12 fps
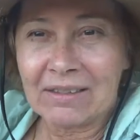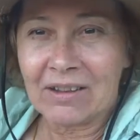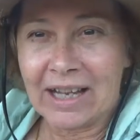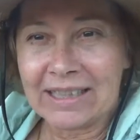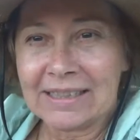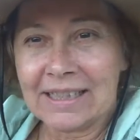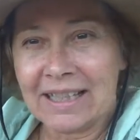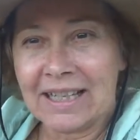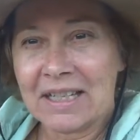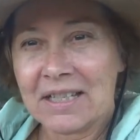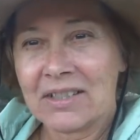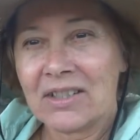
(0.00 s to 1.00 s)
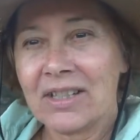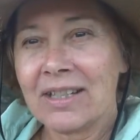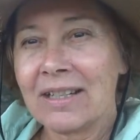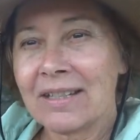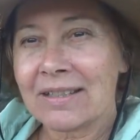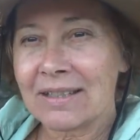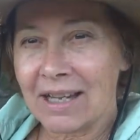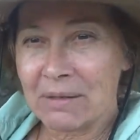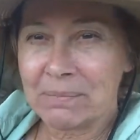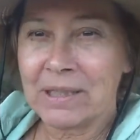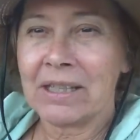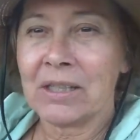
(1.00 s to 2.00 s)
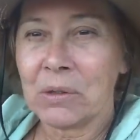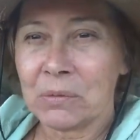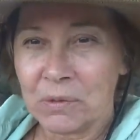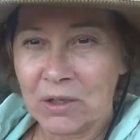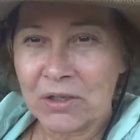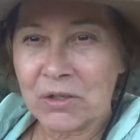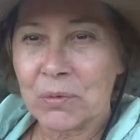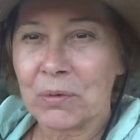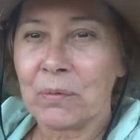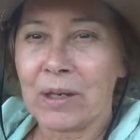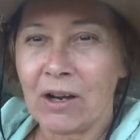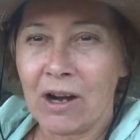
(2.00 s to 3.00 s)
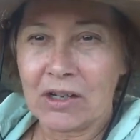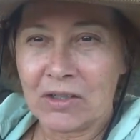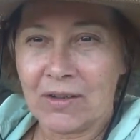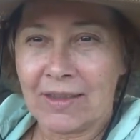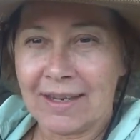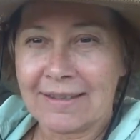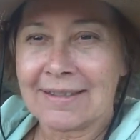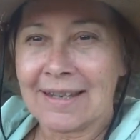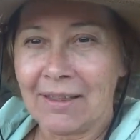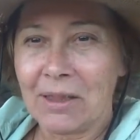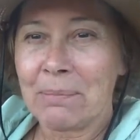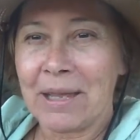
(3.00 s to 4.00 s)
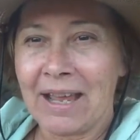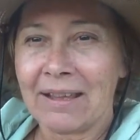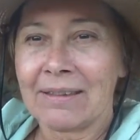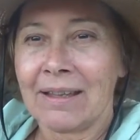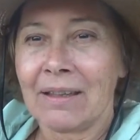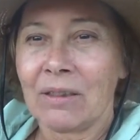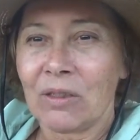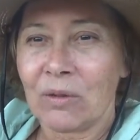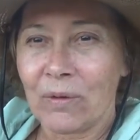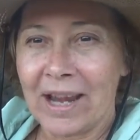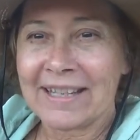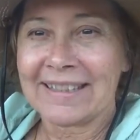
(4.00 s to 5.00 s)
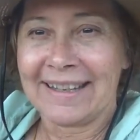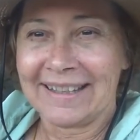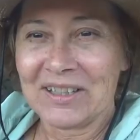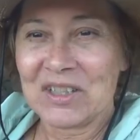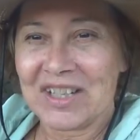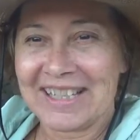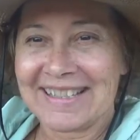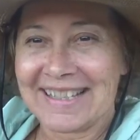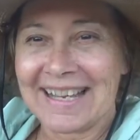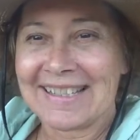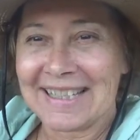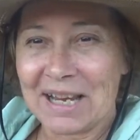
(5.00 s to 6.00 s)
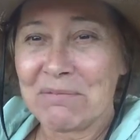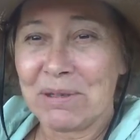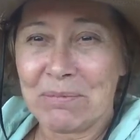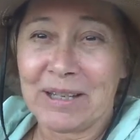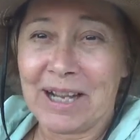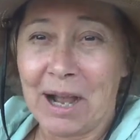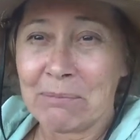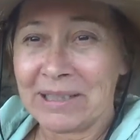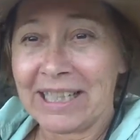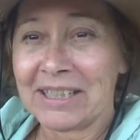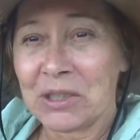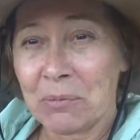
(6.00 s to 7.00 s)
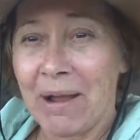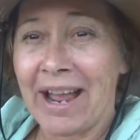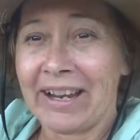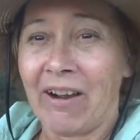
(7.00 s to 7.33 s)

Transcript: thought, geez, I'm being a wuss with regard to these telepathic threat energies that seem to be coming into my